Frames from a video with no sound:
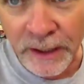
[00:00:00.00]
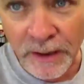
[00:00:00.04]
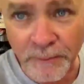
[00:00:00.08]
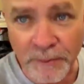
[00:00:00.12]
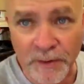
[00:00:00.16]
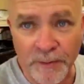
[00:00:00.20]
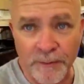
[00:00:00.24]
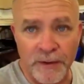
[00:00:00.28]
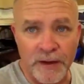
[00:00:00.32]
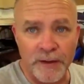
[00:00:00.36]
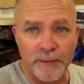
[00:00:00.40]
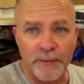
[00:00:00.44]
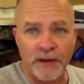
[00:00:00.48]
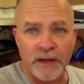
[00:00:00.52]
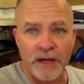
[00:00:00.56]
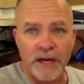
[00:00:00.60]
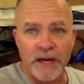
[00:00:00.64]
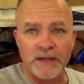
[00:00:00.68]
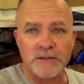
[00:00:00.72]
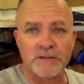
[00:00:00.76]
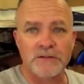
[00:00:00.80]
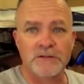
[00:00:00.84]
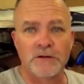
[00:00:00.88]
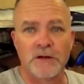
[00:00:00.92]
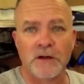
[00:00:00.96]
got my baby
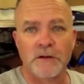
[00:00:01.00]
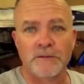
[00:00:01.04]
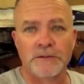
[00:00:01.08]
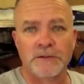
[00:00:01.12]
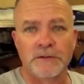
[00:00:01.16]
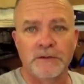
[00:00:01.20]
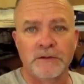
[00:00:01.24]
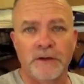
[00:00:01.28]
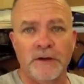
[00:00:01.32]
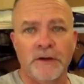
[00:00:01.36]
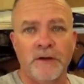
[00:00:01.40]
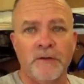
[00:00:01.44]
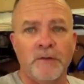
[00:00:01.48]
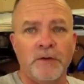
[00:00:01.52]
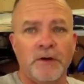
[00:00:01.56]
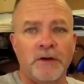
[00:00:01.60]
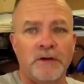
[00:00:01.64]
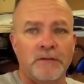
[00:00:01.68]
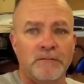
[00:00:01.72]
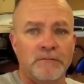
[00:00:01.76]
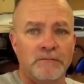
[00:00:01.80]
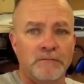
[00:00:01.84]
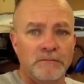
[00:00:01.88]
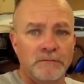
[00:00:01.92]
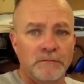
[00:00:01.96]
gas drops in there, but
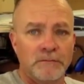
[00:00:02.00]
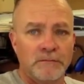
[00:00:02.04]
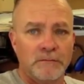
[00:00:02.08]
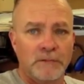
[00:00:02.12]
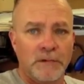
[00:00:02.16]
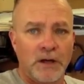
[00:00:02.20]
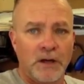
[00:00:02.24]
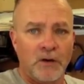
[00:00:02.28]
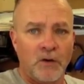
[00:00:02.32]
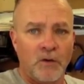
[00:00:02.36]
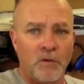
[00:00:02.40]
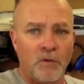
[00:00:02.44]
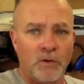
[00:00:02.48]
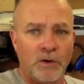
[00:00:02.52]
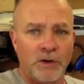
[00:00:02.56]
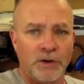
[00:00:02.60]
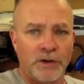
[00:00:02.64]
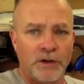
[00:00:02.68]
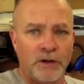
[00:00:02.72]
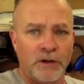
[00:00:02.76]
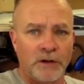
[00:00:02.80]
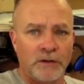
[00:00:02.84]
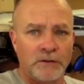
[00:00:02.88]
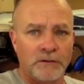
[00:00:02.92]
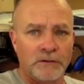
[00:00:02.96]
I don't want
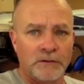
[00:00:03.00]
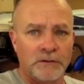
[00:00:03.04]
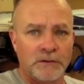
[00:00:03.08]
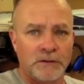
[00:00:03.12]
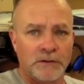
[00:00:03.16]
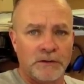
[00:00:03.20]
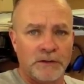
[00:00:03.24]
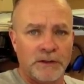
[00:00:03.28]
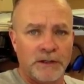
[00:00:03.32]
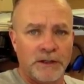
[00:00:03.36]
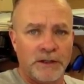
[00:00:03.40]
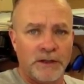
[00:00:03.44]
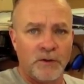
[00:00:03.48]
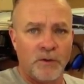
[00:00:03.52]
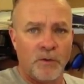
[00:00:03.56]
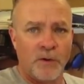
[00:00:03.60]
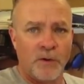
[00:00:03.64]
it to get